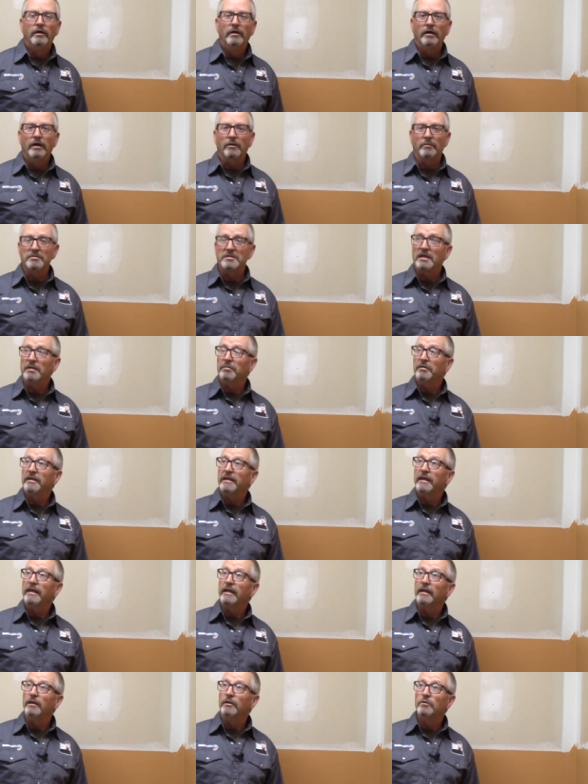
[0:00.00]
I was able to
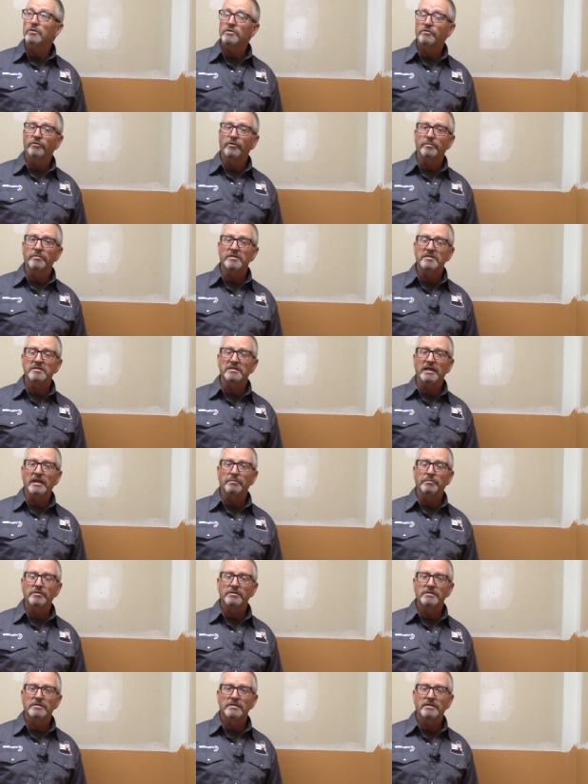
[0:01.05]
get it loose from the
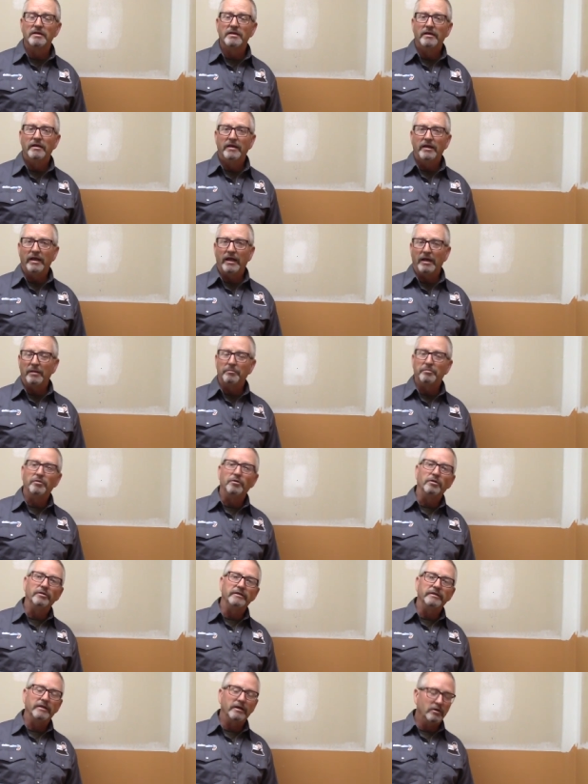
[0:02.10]
staples and
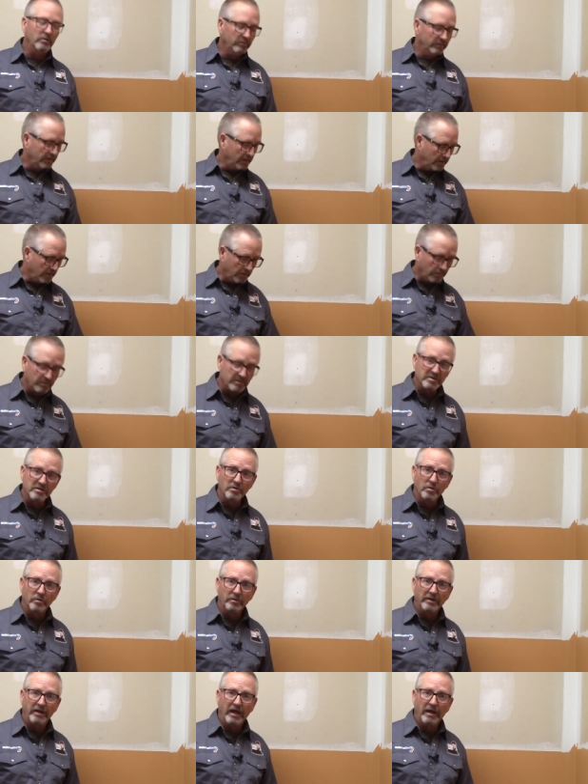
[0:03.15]
pulled it out and there was
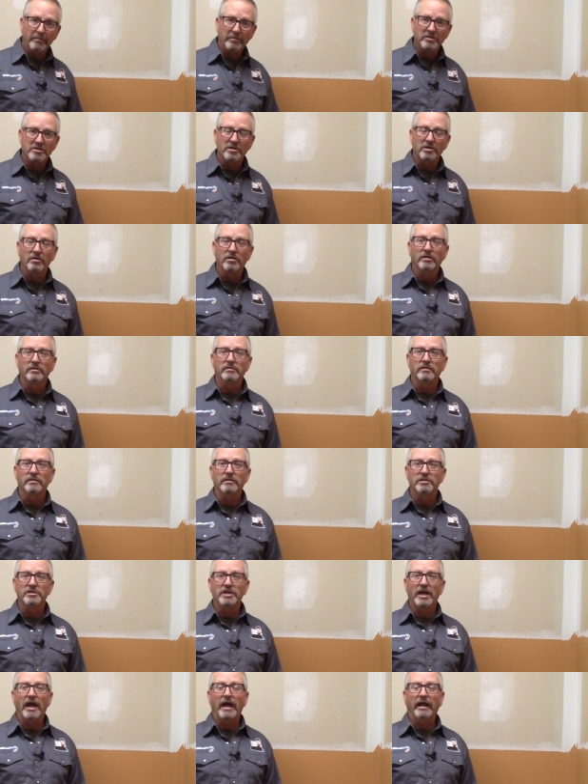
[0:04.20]
no damage at all to the
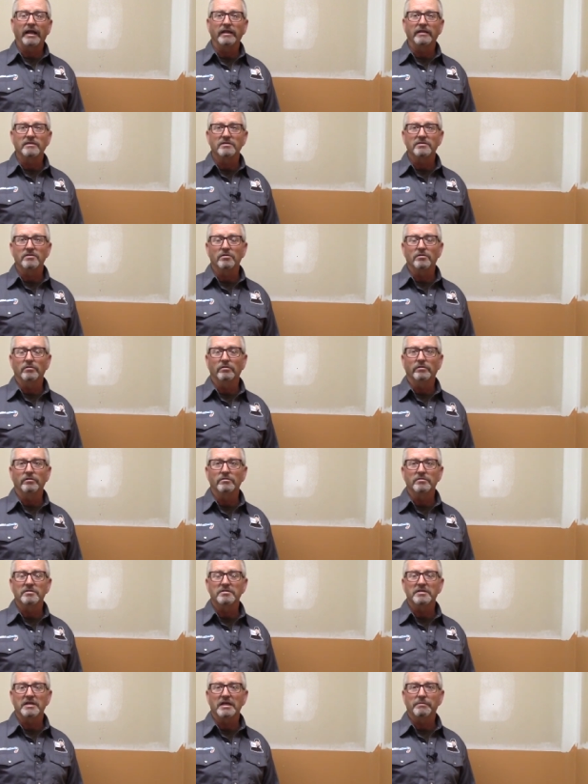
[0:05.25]
jacket. So those
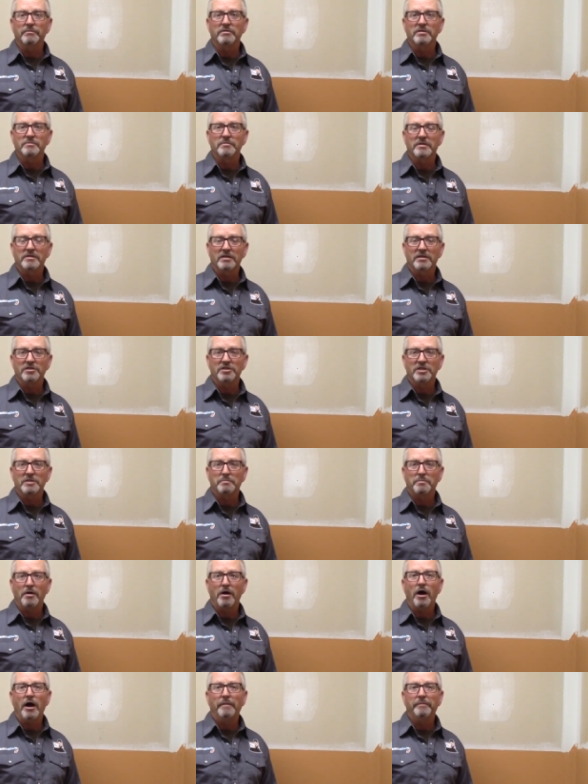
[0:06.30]
staples must have just
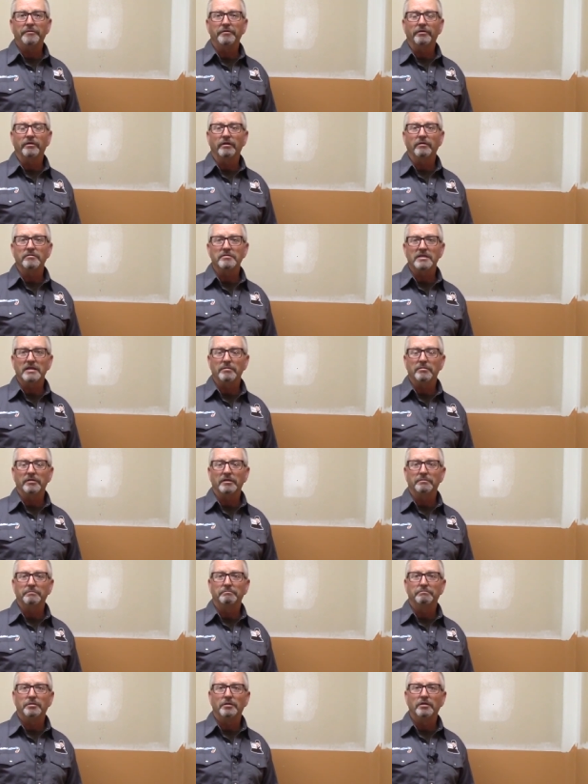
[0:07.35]
popped or I was able to
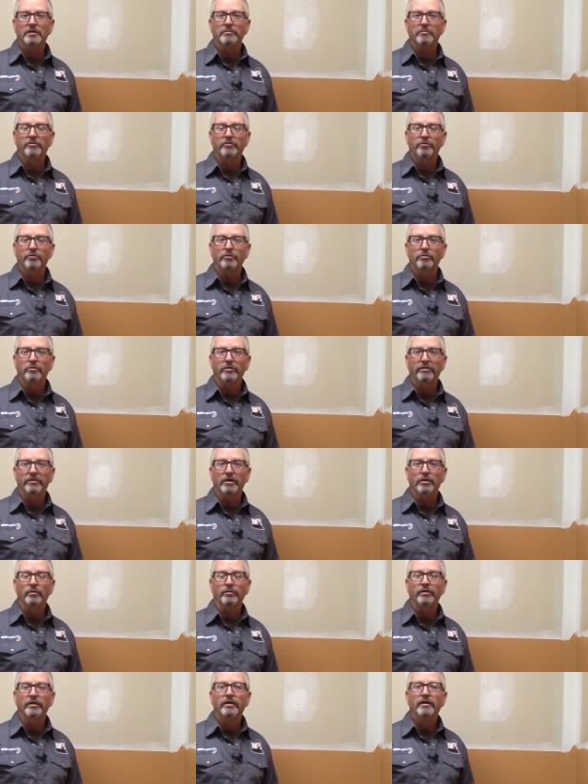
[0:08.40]
pull them through
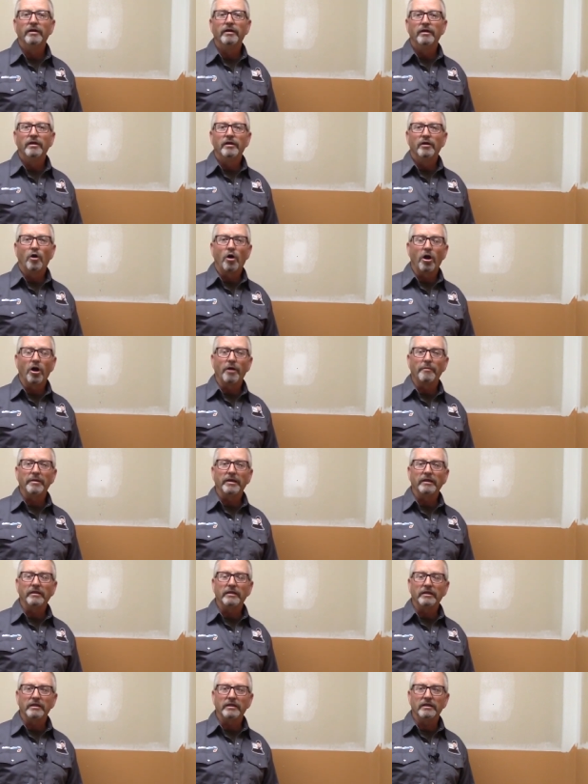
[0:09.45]
without
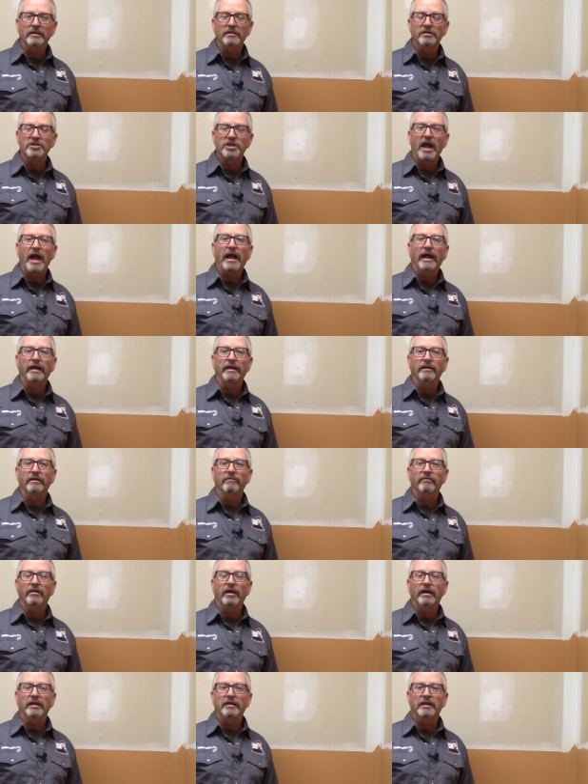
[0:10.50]
harming the jacket of
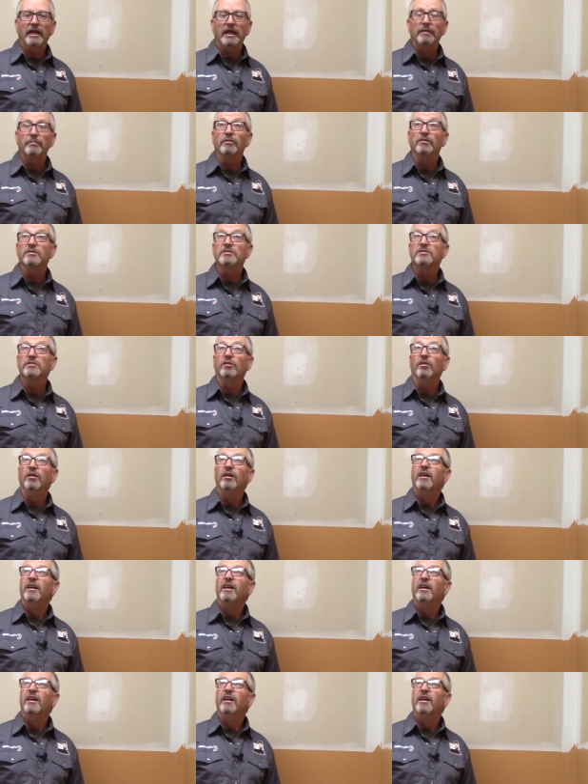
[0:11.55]
that cable. So